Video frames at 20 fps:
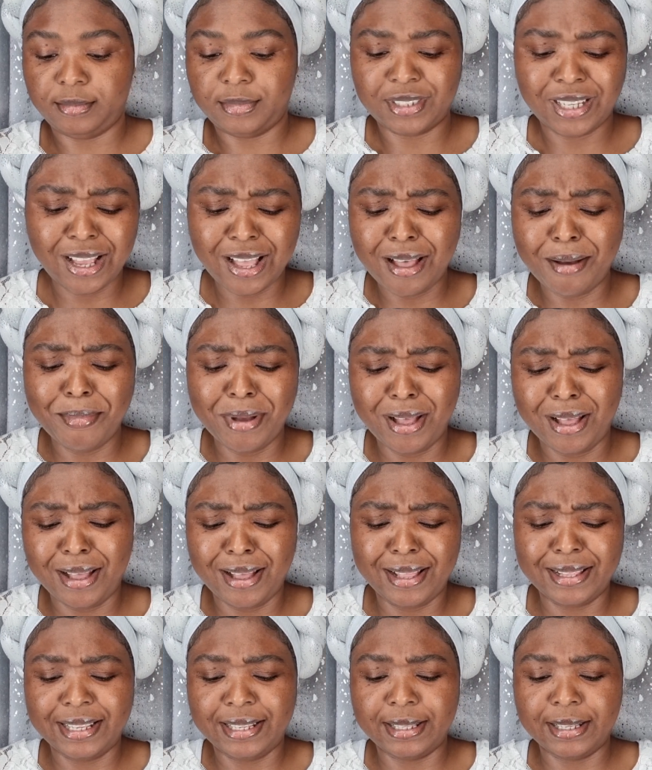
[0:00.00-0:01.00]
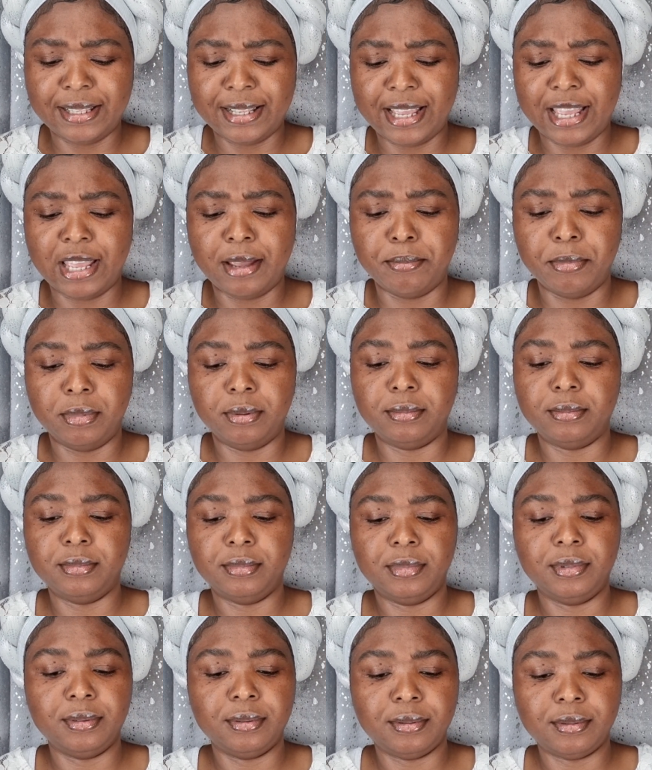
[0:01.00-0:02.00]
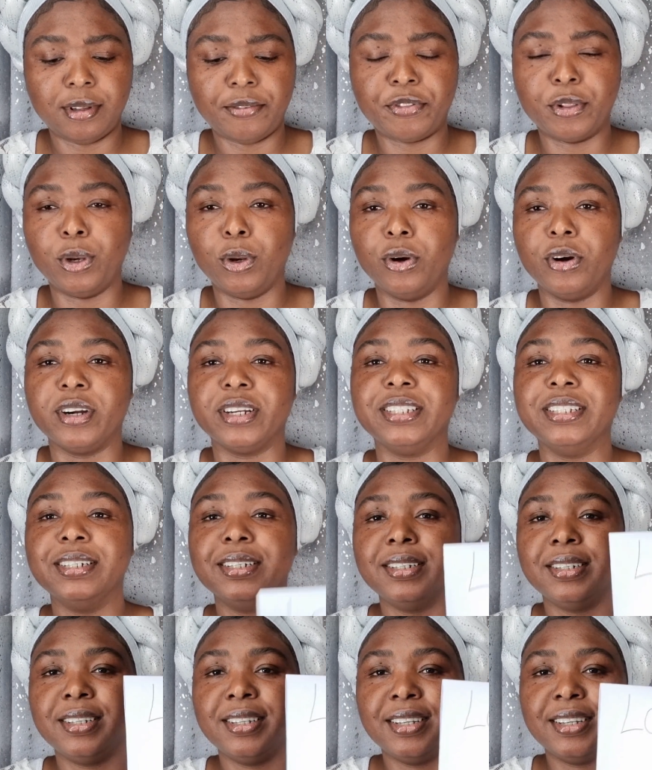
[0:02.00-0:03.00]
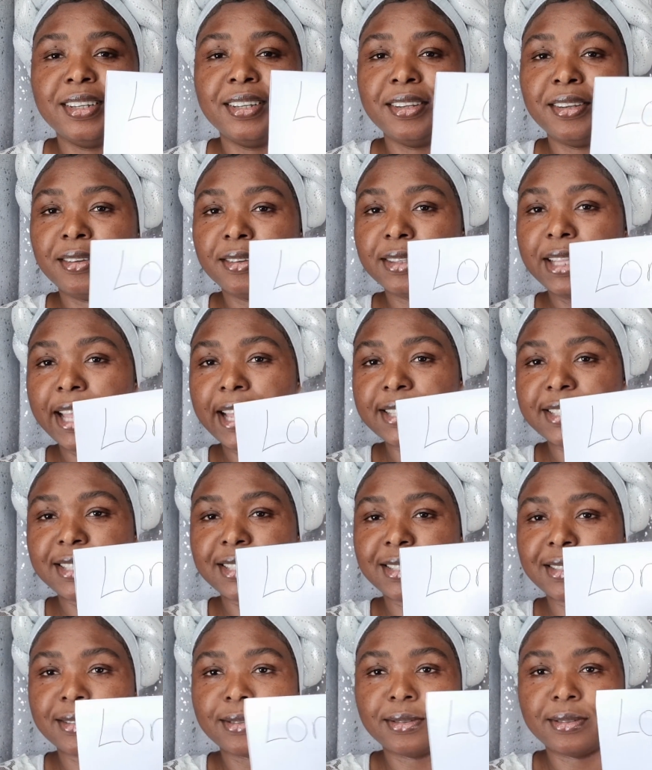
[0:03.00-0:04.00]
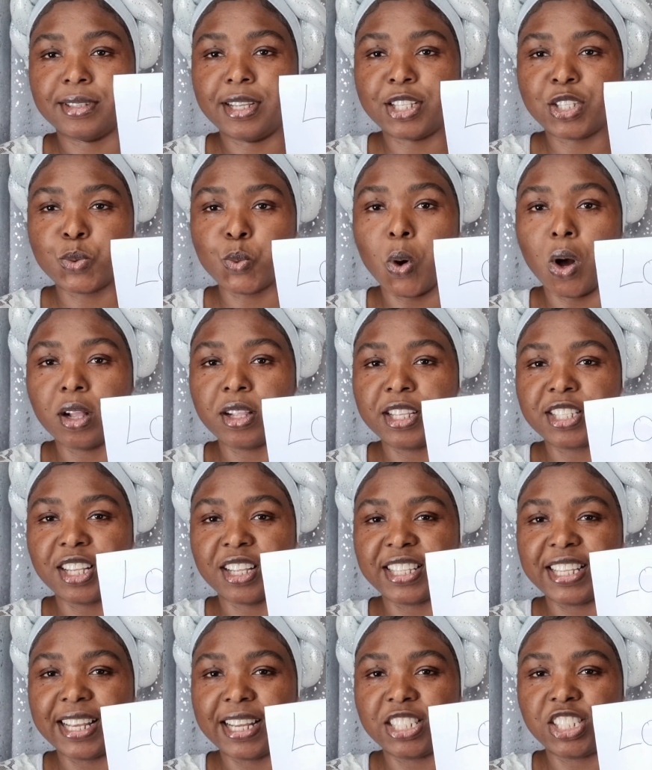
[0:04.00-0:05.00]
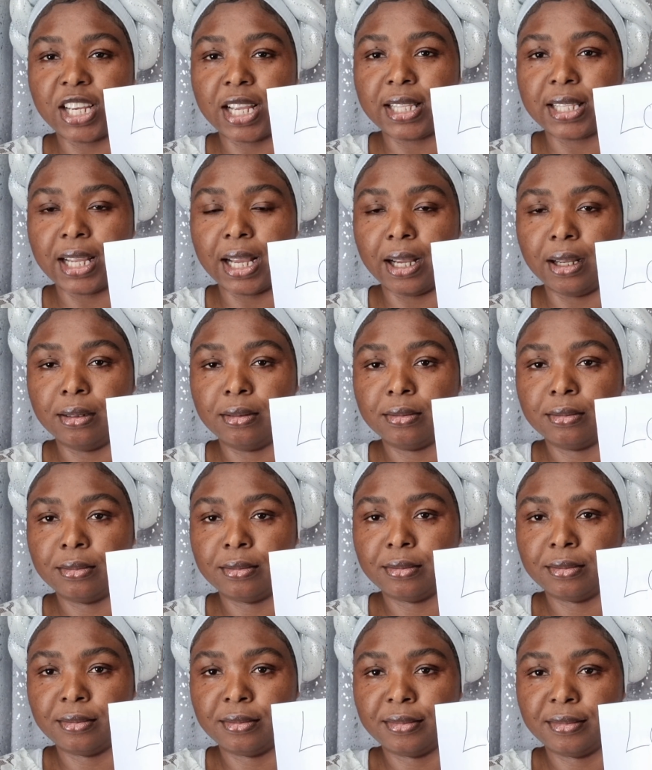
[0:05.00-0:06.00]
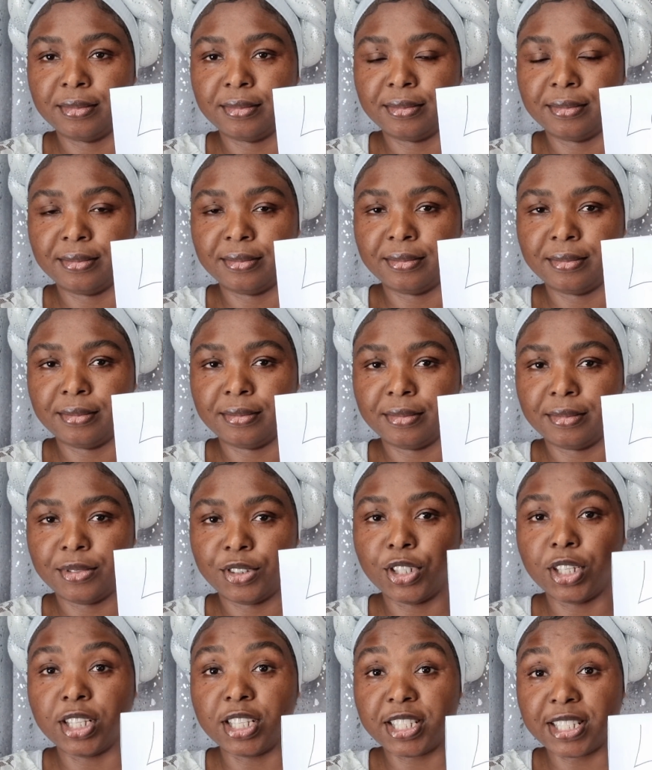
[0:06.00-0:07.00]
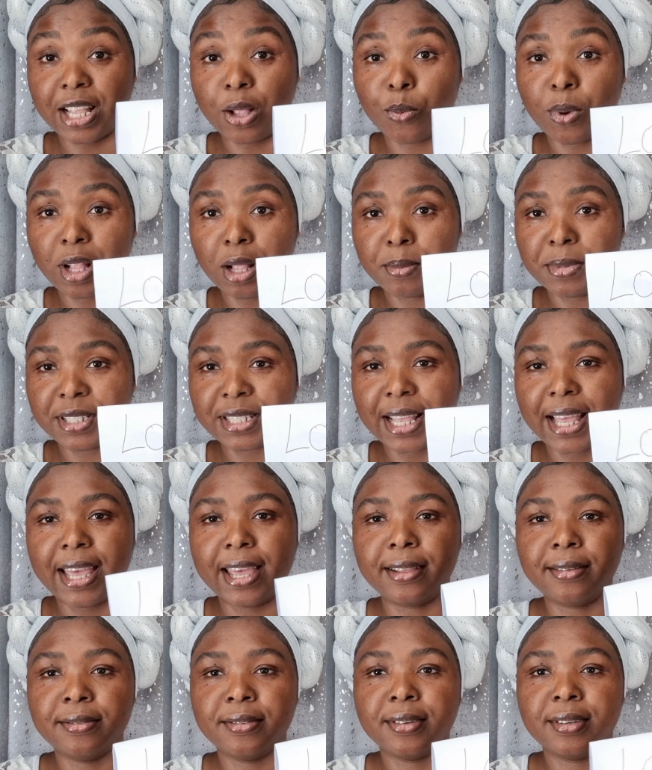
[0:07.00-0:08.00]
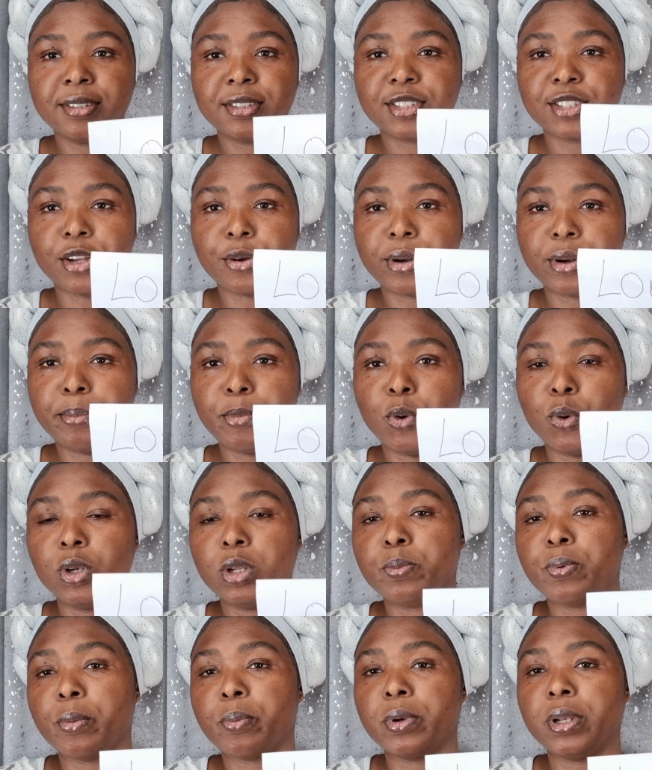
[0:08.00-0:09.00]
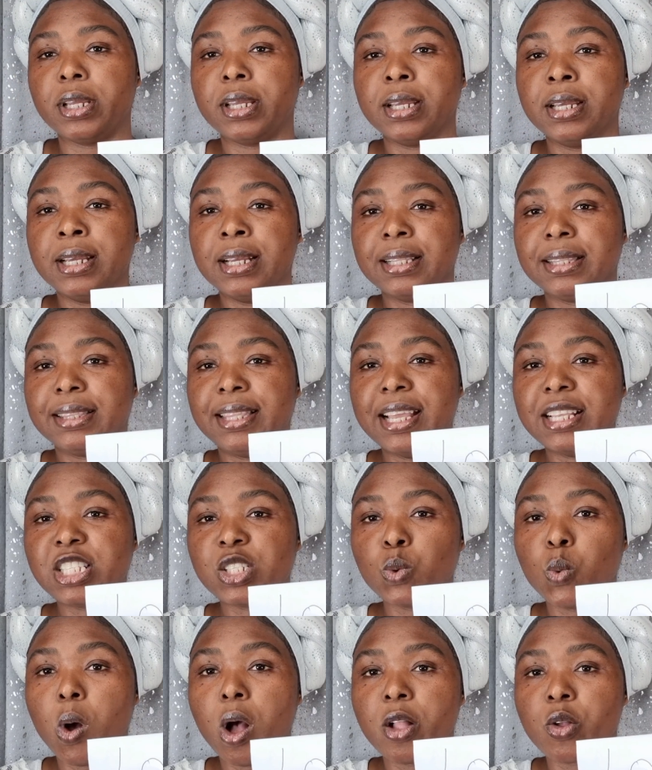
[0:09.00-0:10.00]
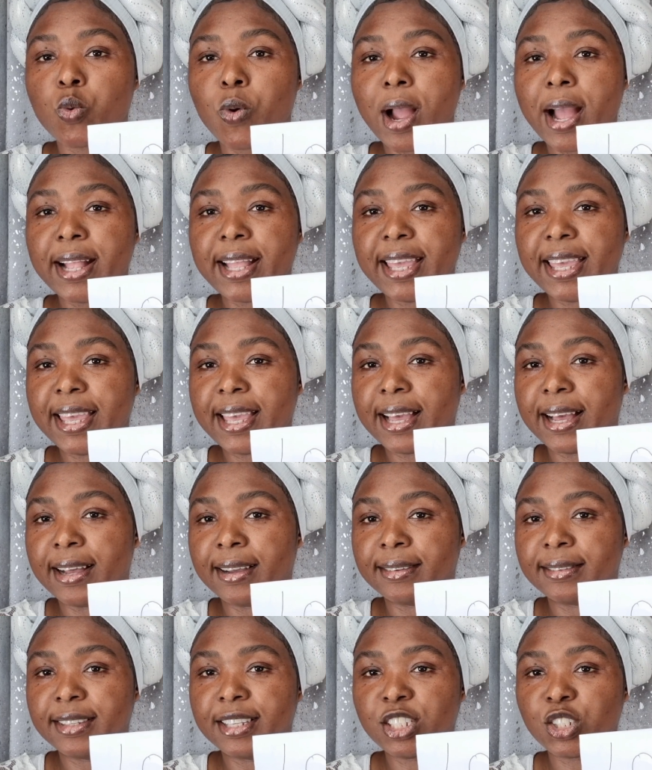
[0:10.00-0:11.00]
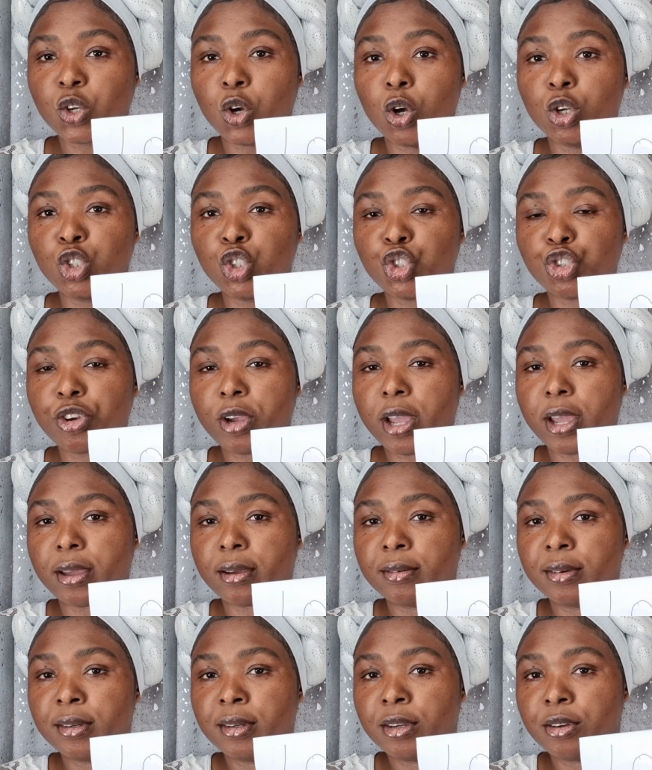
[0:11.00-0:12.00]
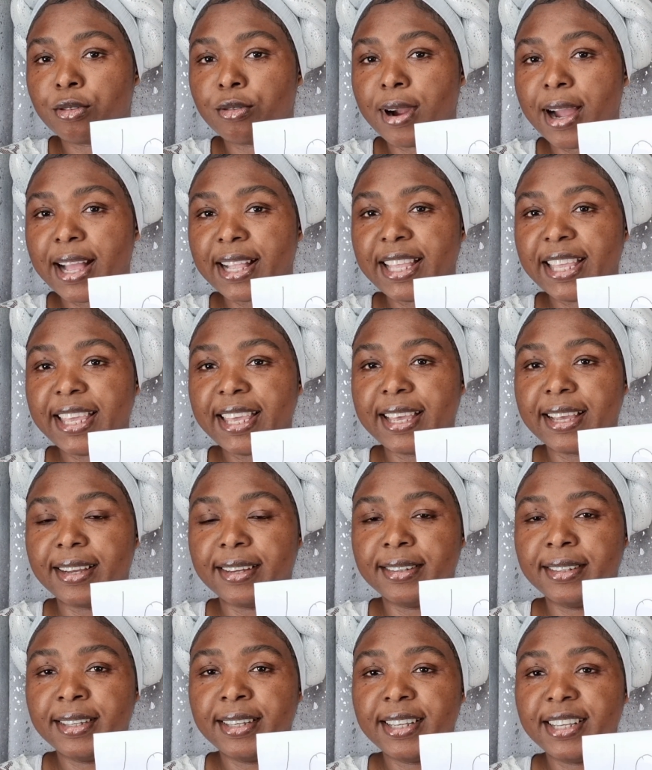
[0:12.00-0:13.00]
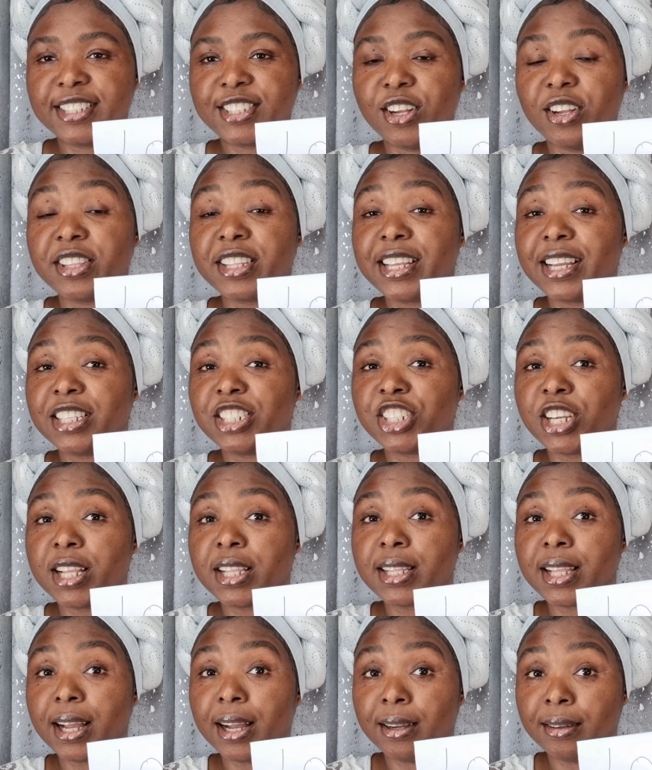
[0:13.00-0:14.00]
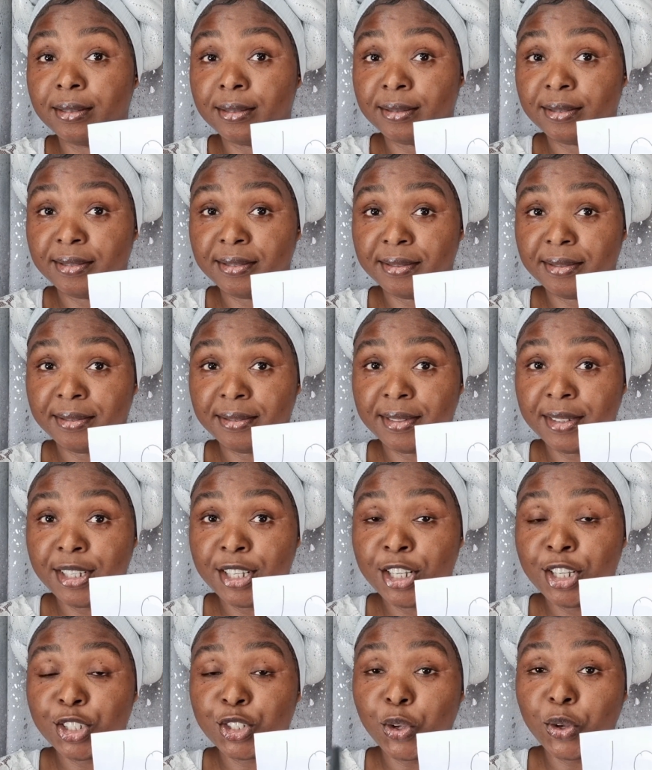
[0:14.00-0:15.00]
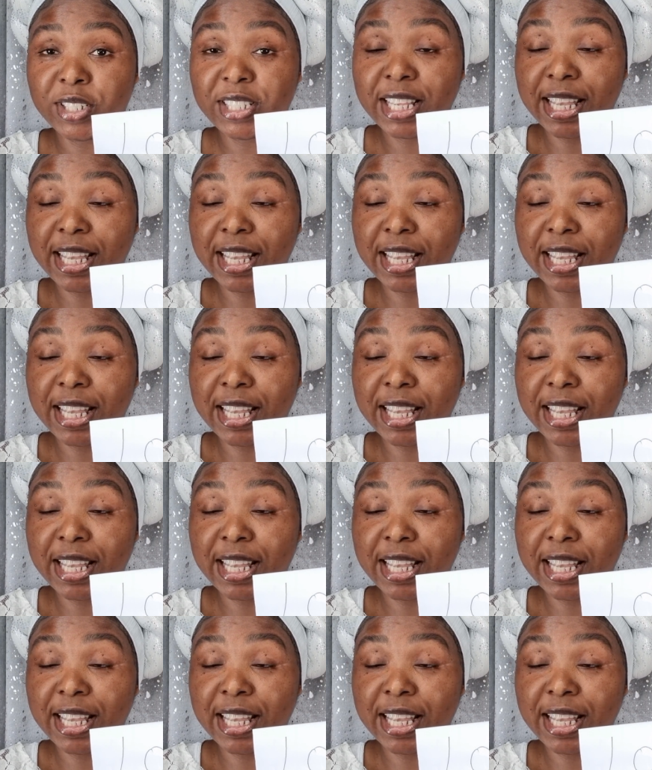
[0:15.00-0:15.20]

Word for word: come on in the name of the Lord. This, this one is on the agenda. Do you understand what I'm saying? Sorry, let me hold it properly. This one right here, this country right here is on the agenda. So it's